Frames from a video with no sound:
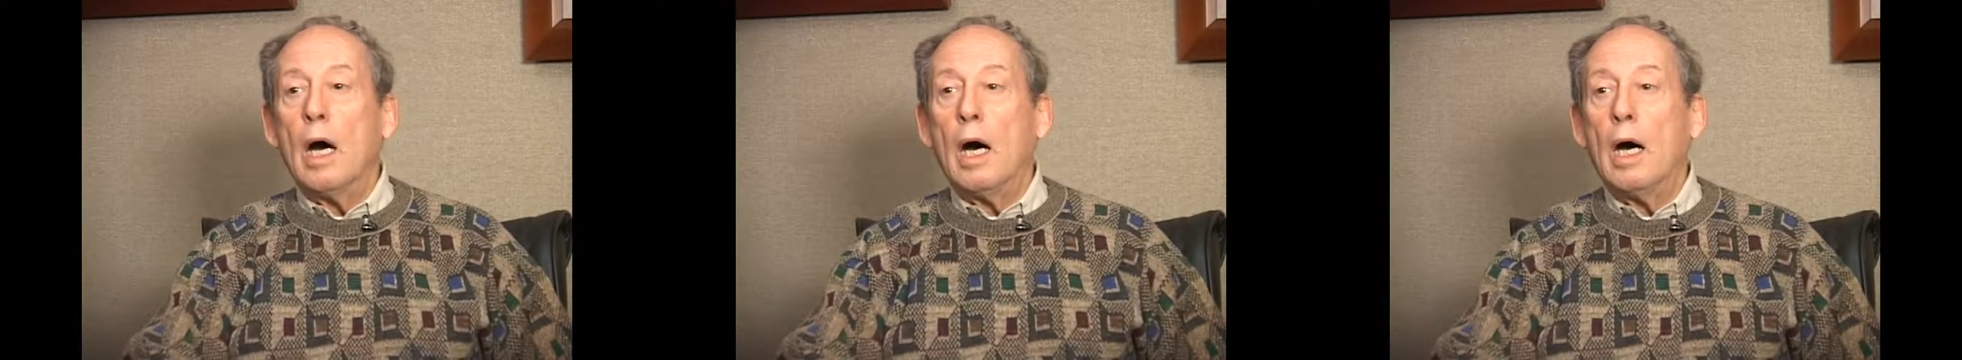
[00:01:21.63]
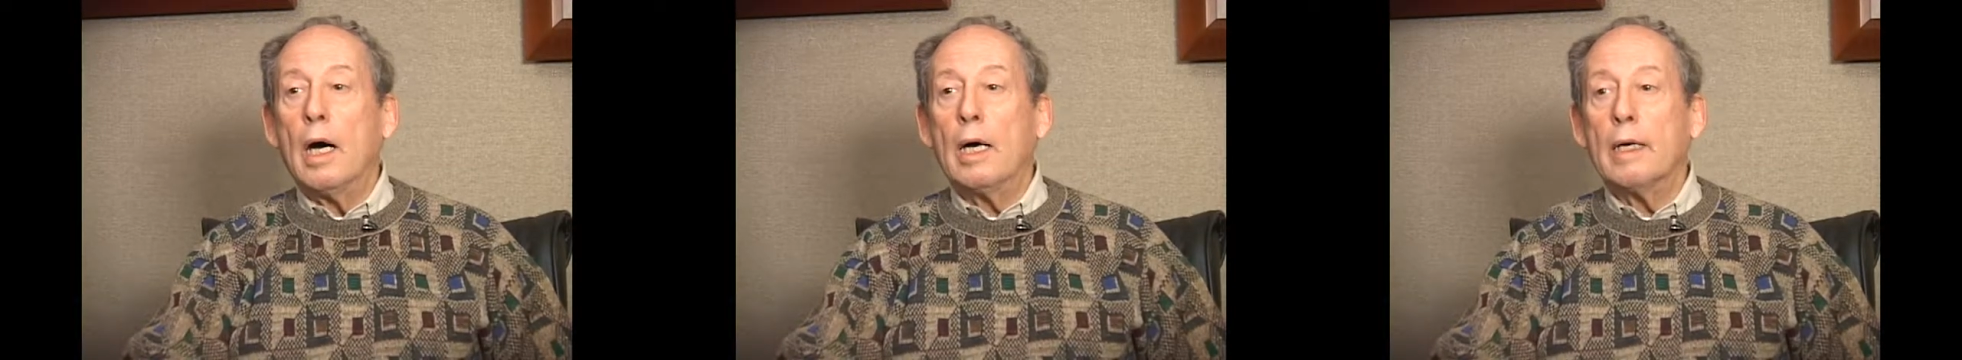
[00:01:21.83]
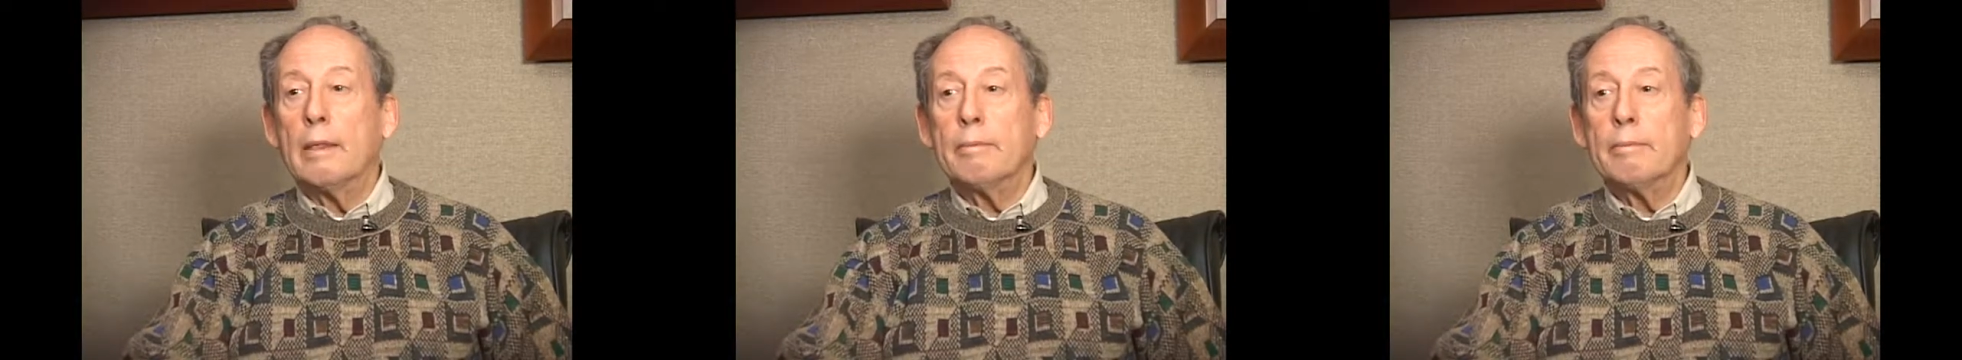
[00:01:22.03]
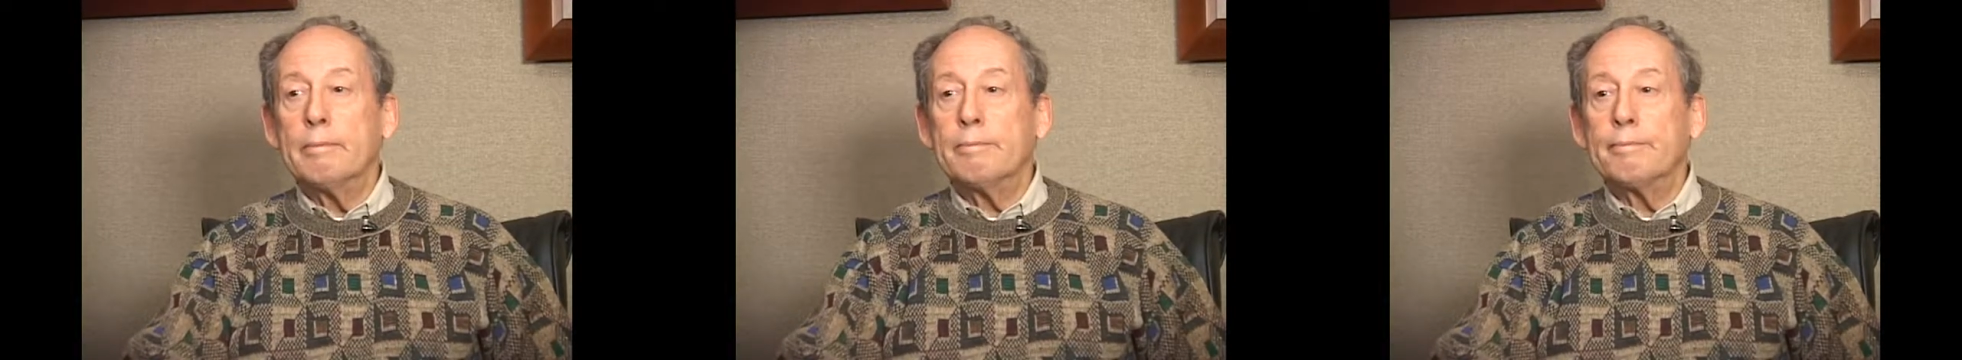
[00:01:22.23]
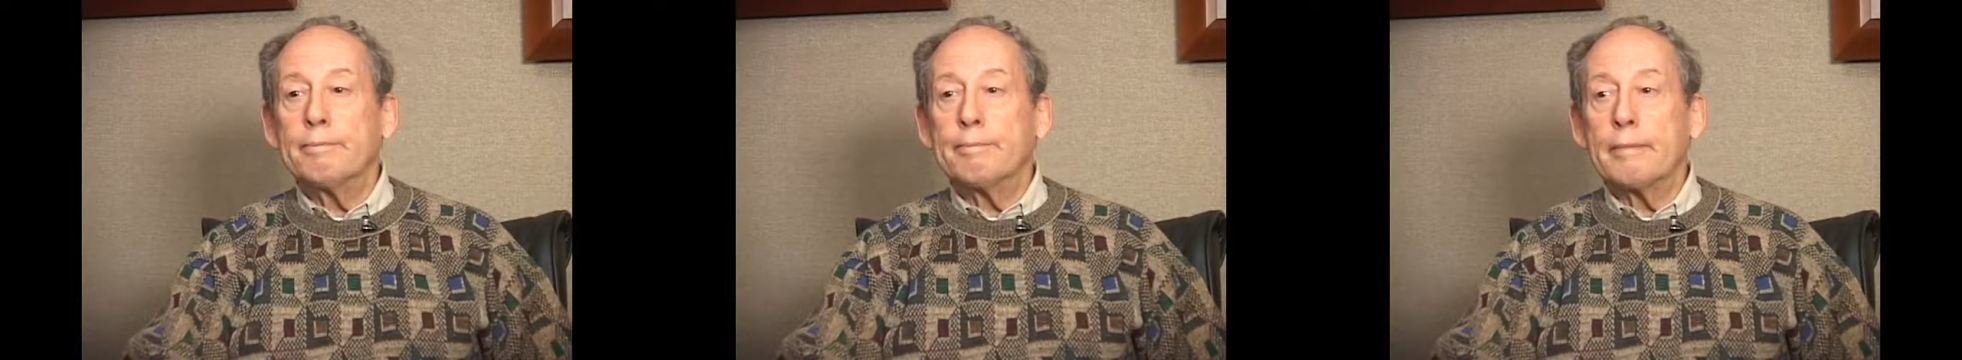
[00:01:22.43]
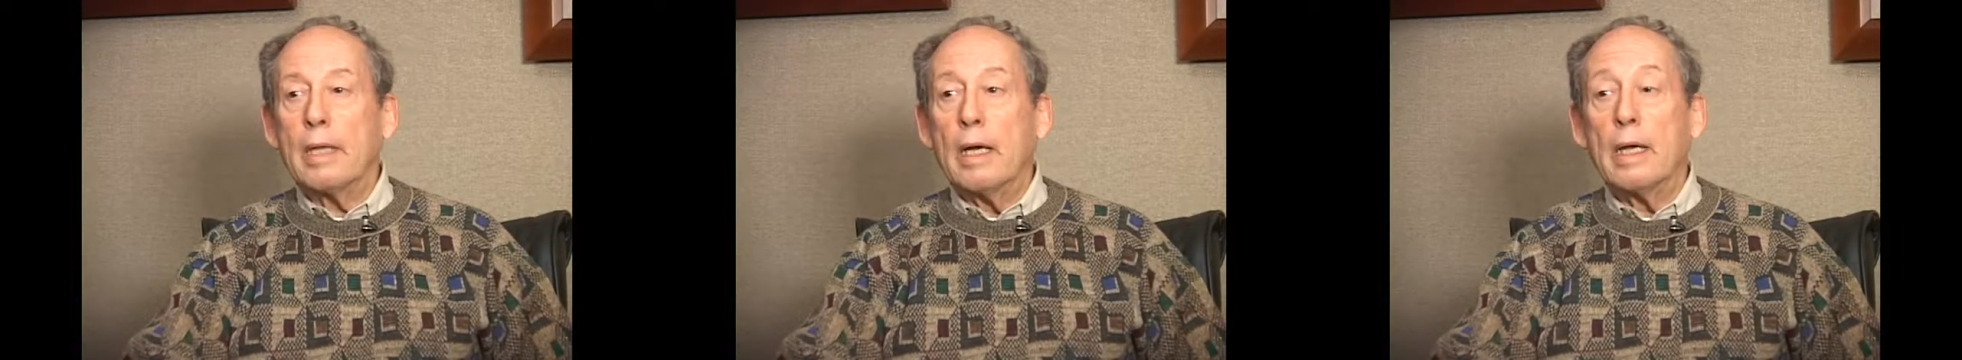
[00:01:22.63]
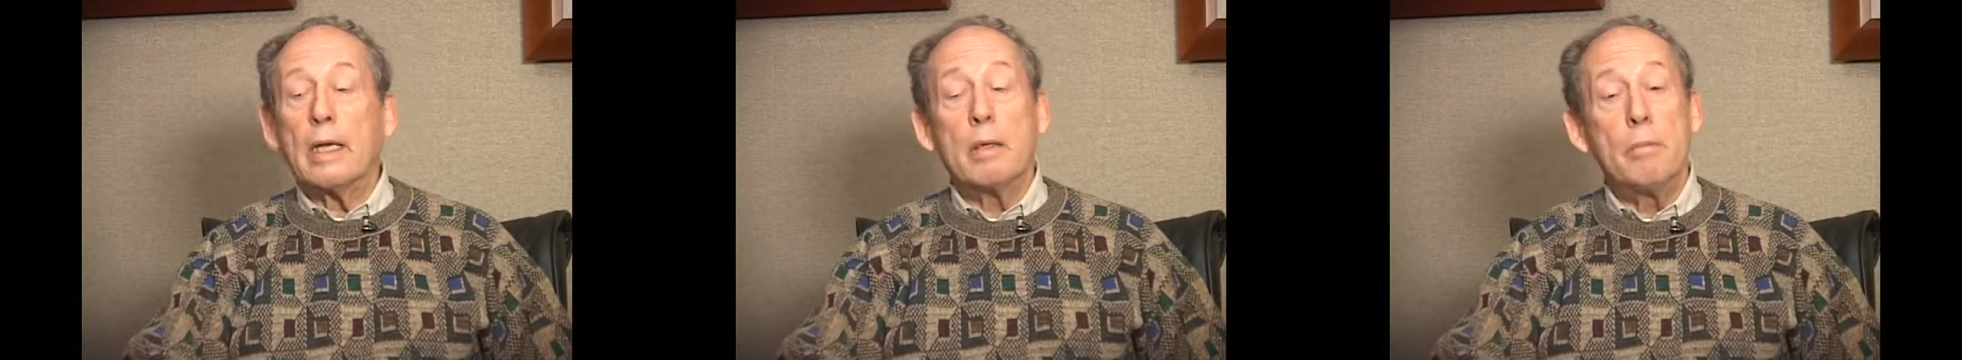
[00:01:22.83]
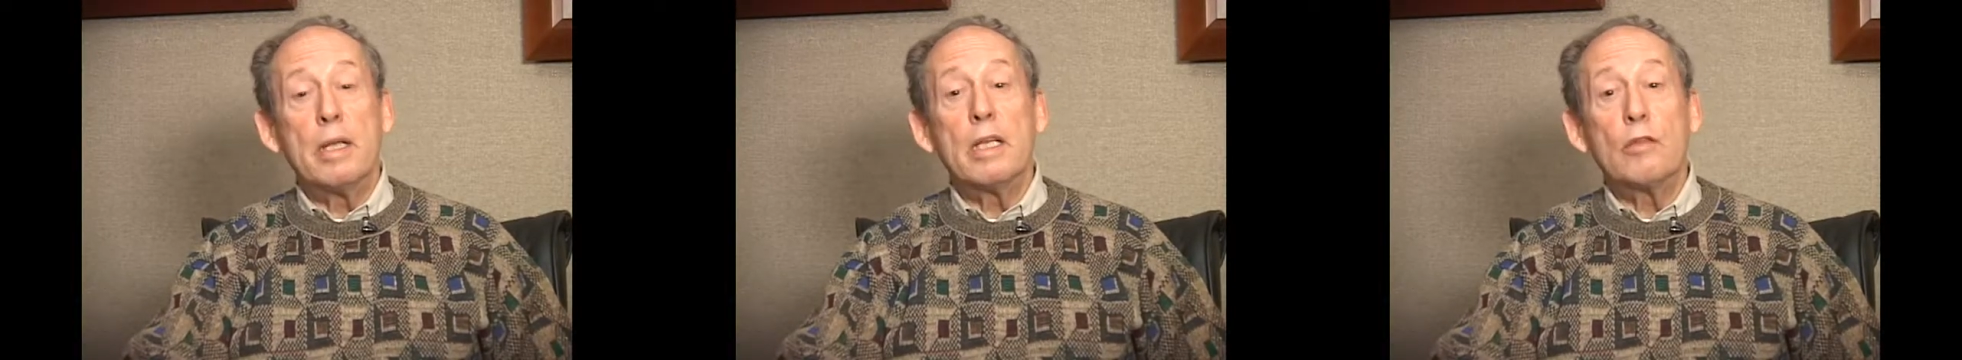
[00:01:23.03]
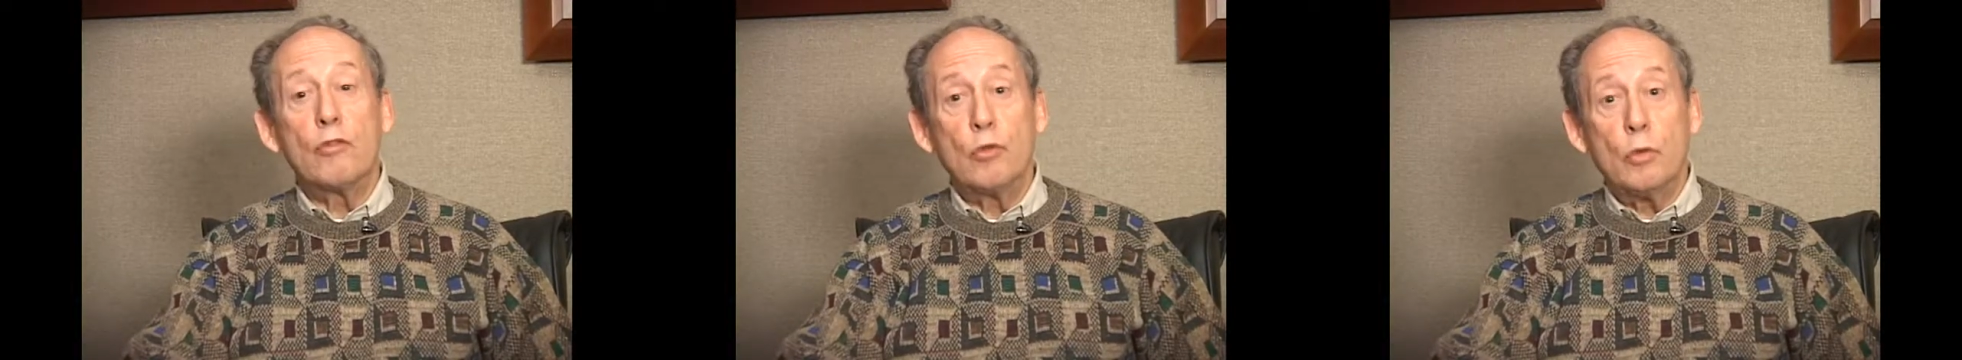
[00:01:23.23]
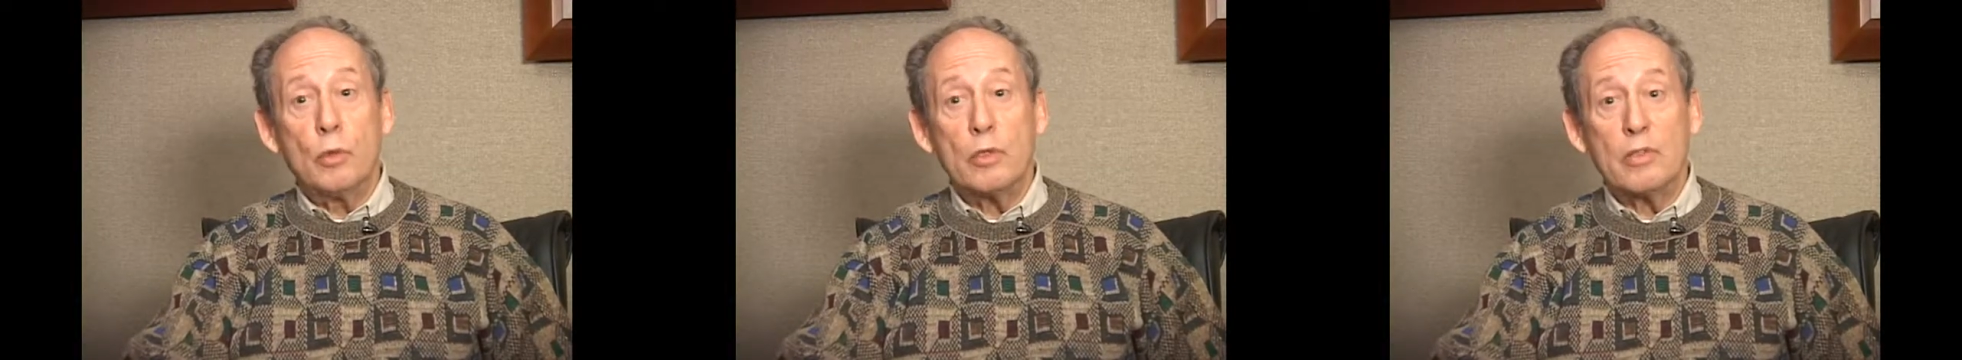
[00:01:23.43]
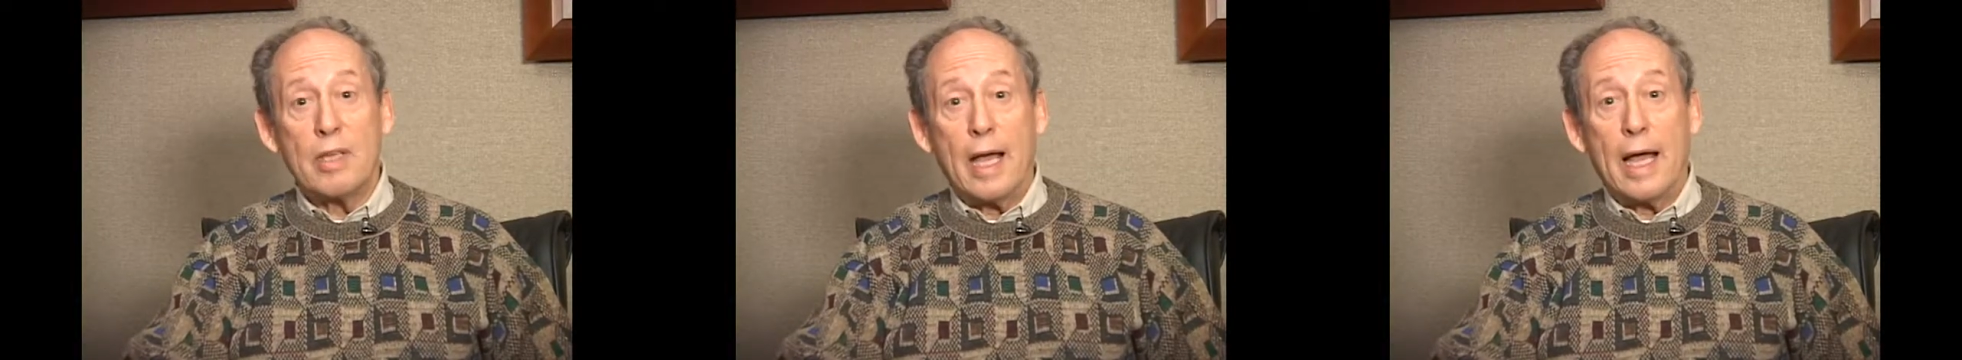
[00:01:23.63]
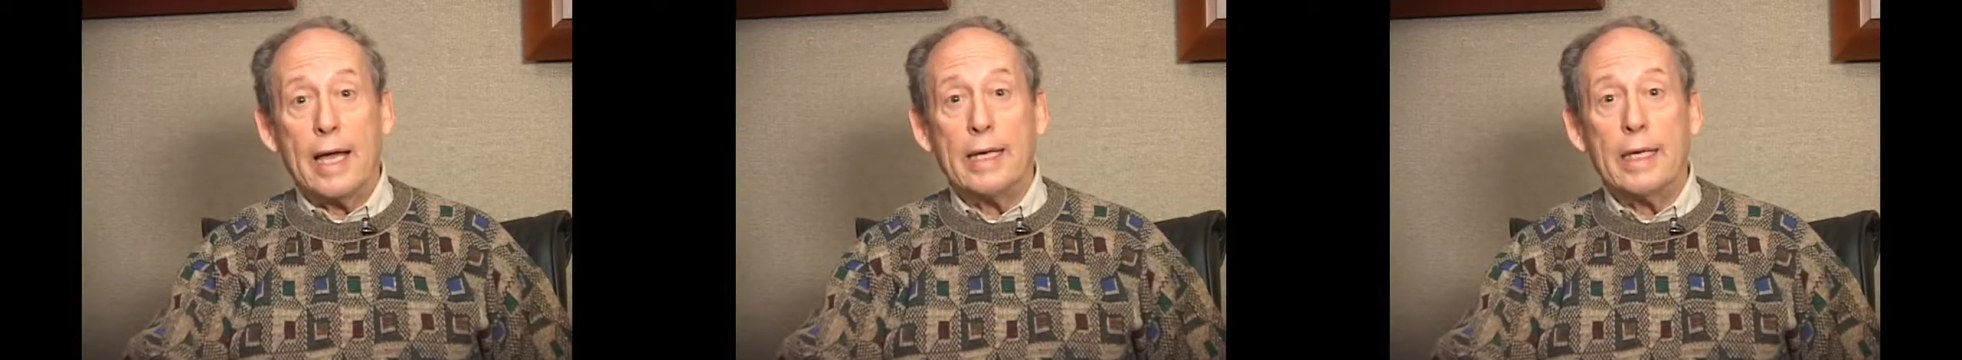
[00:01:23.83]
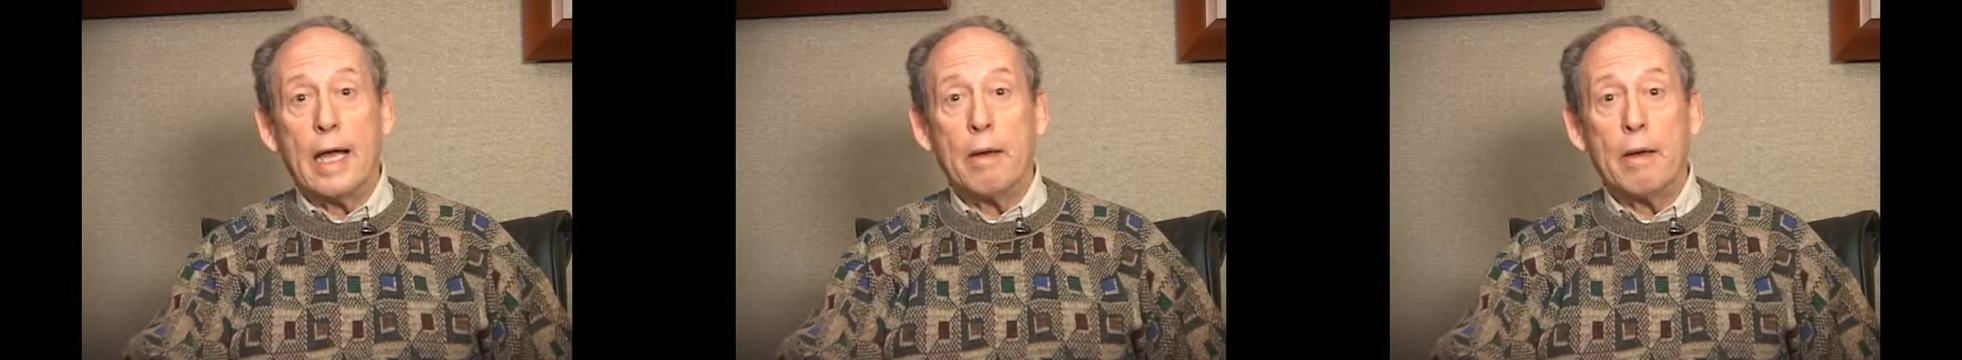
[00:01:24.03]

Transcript: um, committed suicide.